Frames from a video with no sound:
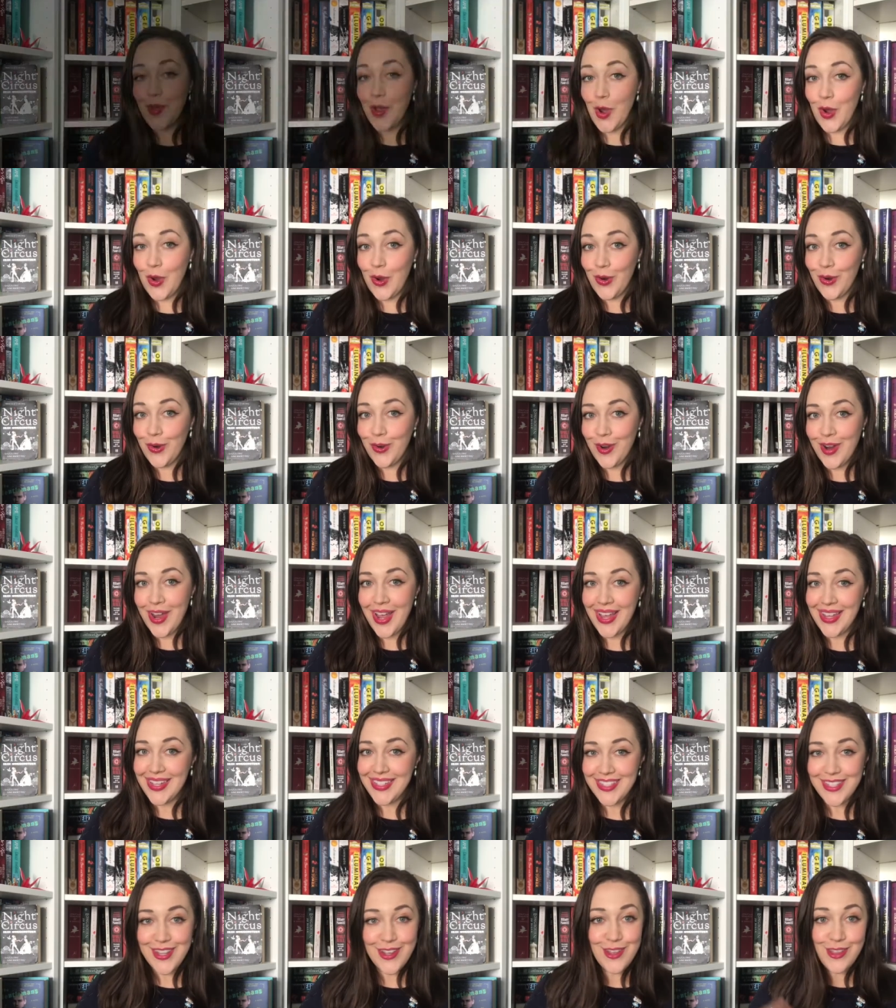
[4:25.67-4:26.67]

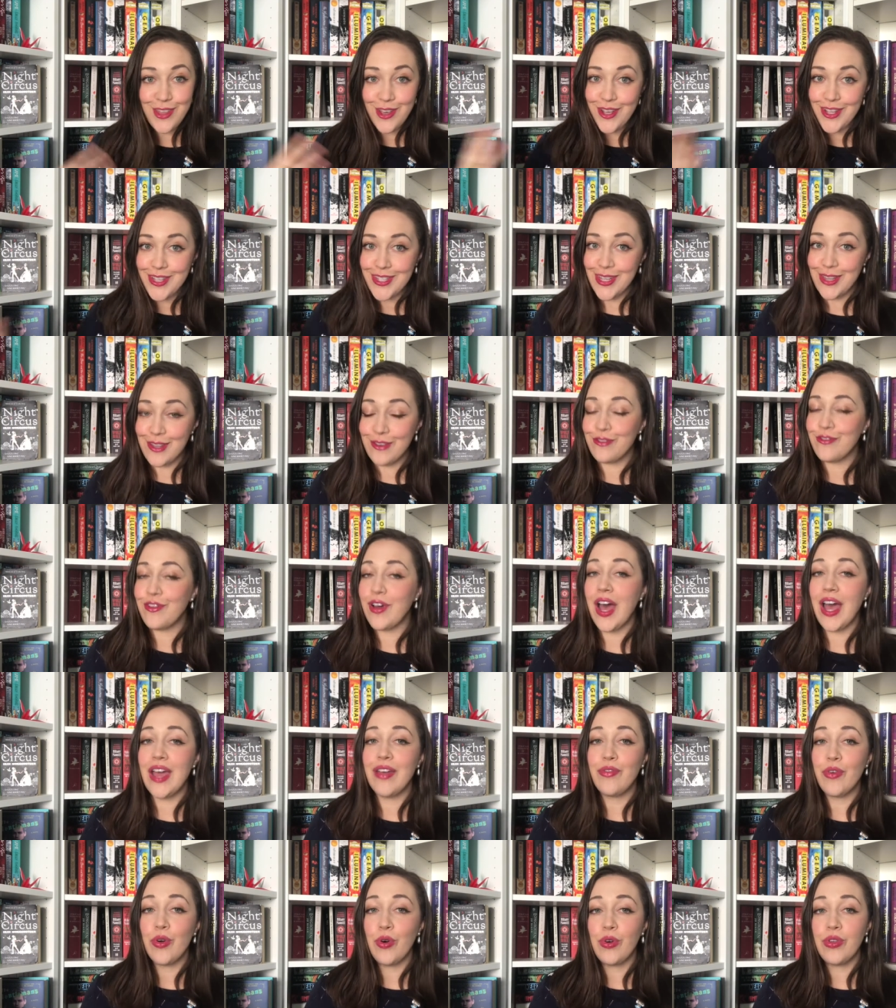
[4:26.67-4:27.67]
Alright, so those are the
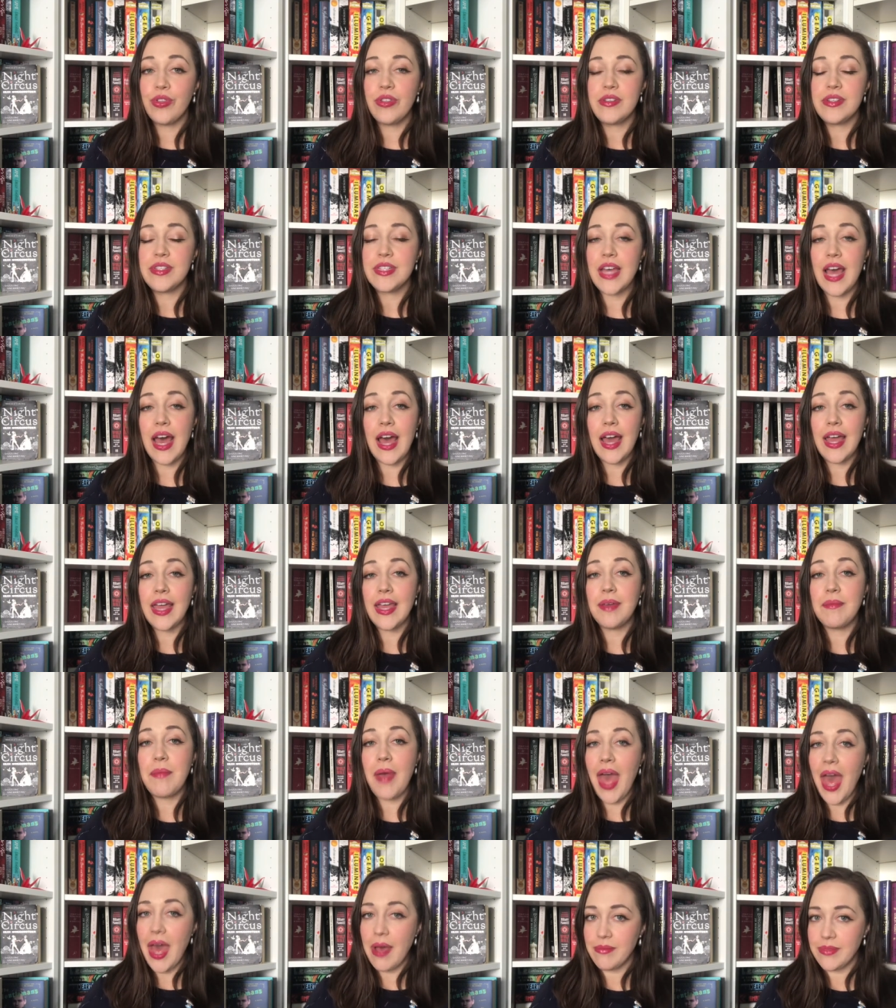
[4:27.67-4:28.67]
five authors. I
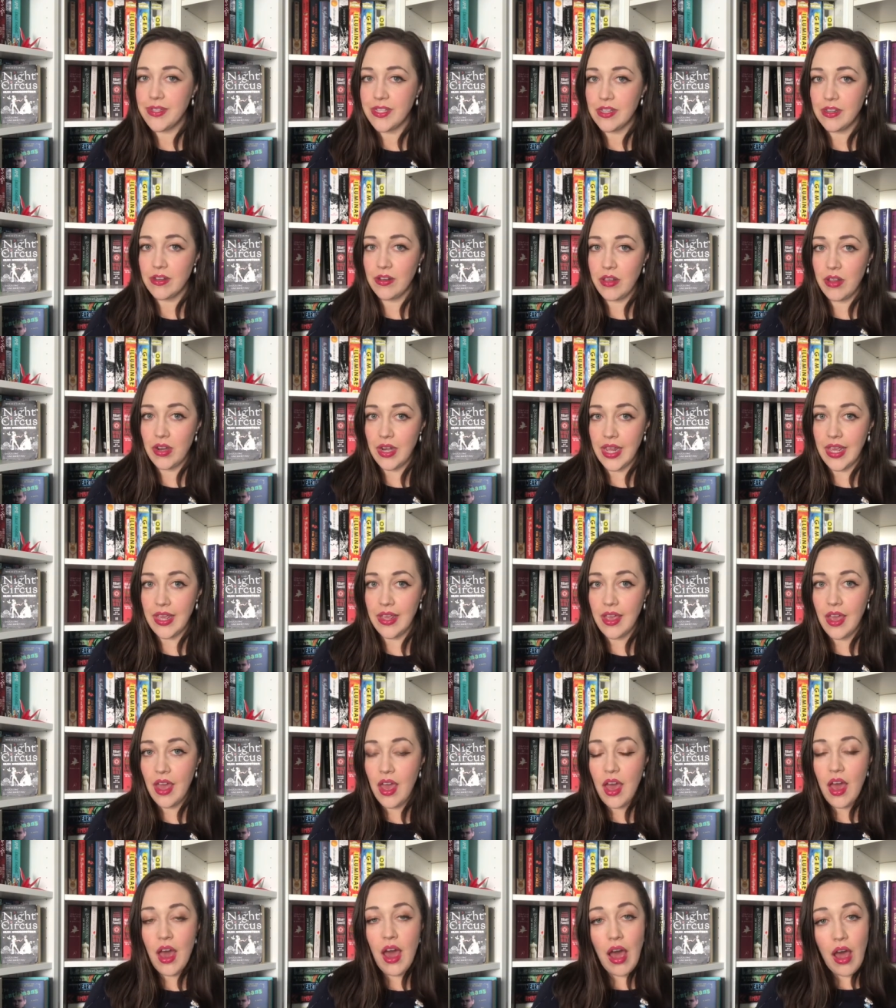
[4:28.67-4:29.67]
am absolutely
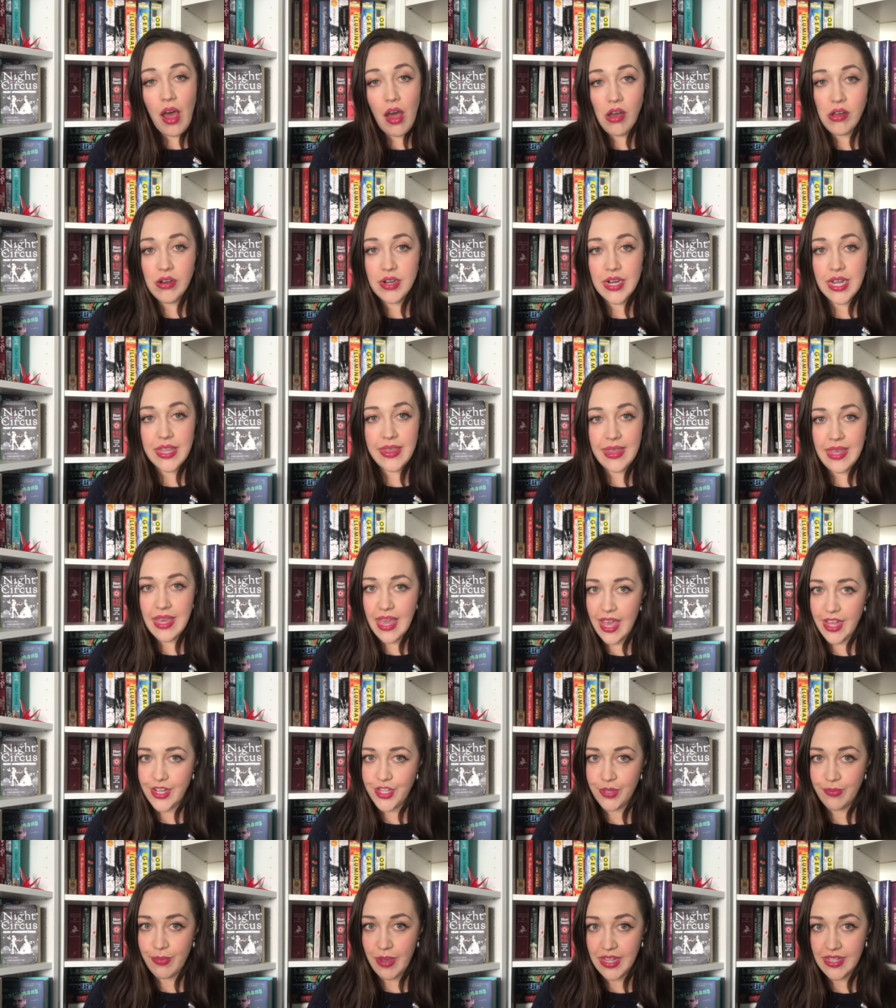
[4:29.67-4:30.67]
on the
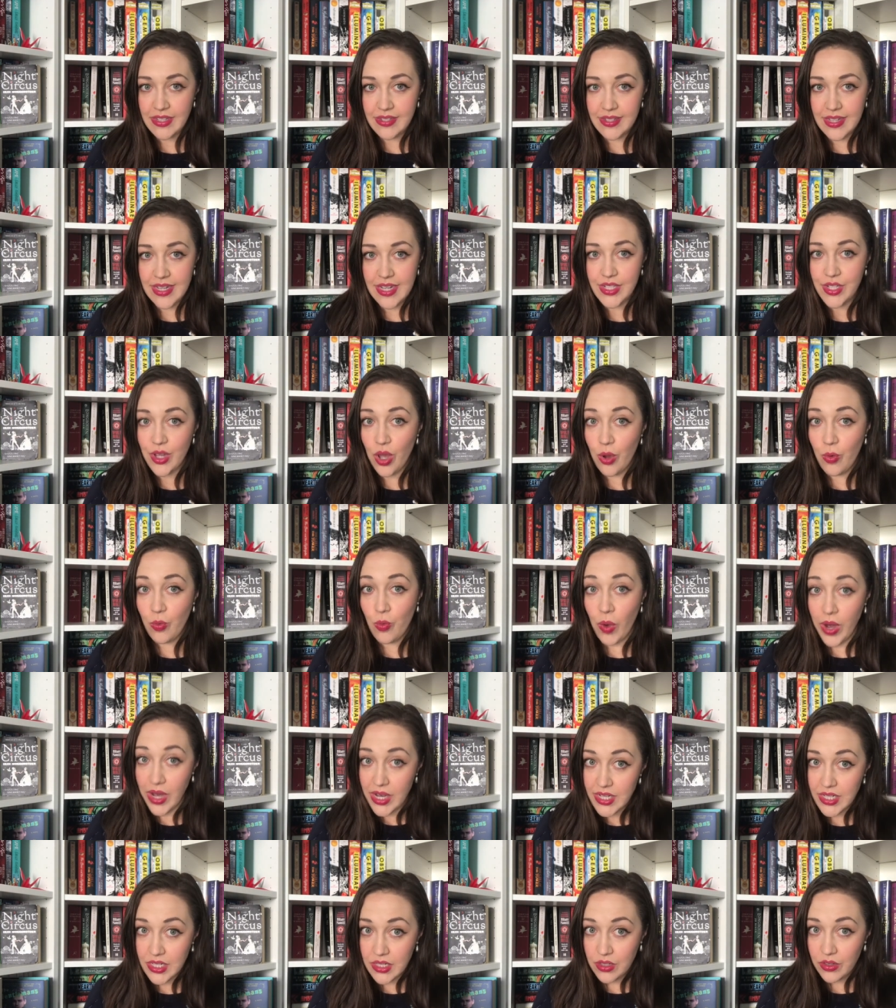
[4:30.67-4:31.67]
edge of my seat
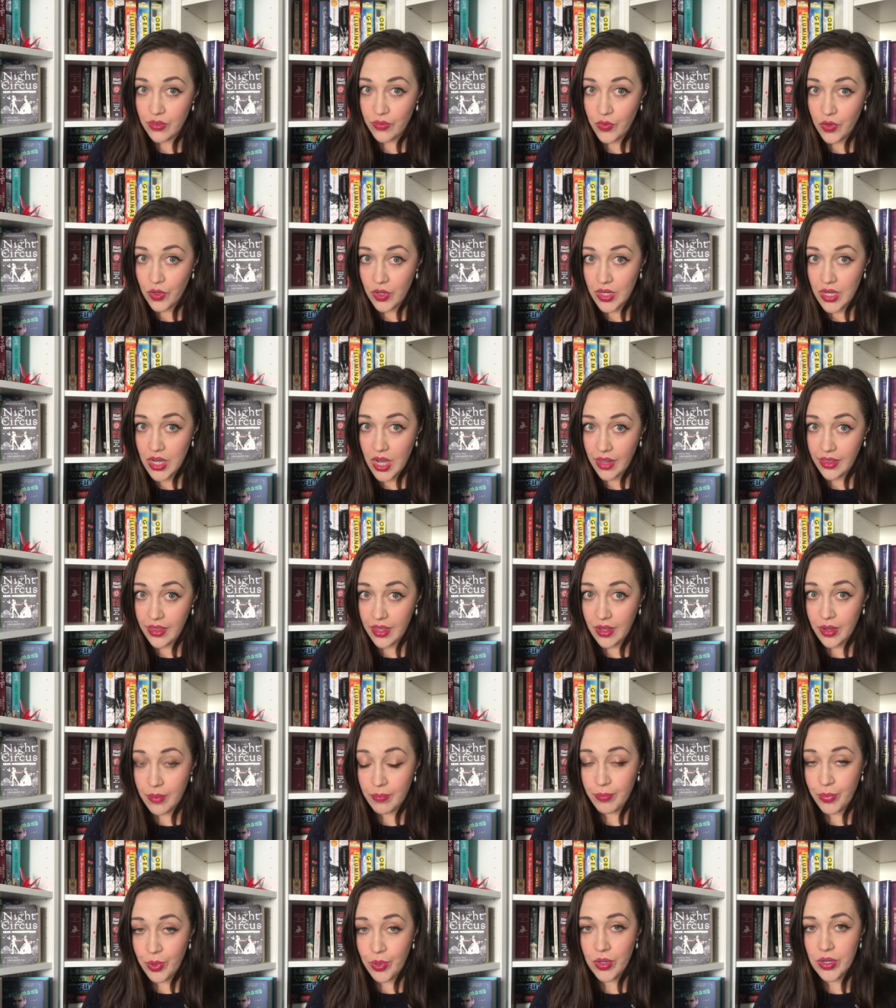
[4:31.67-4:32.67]
waiting for
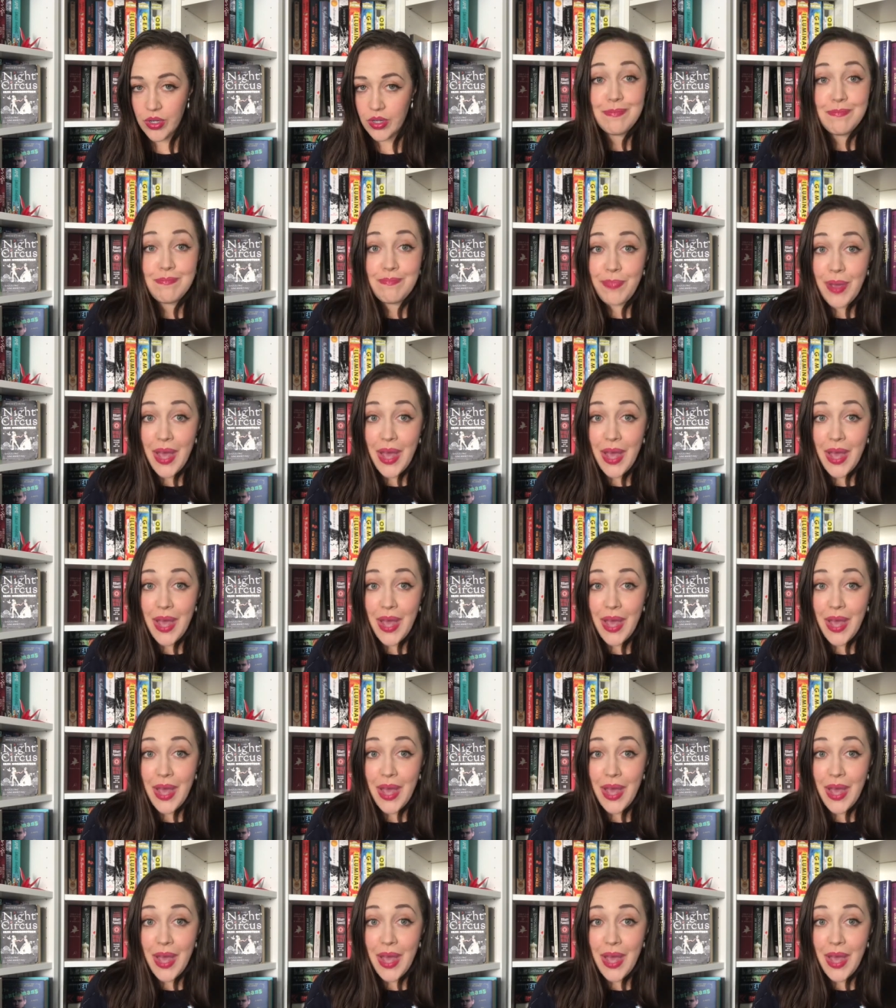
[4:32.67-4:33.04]
another book.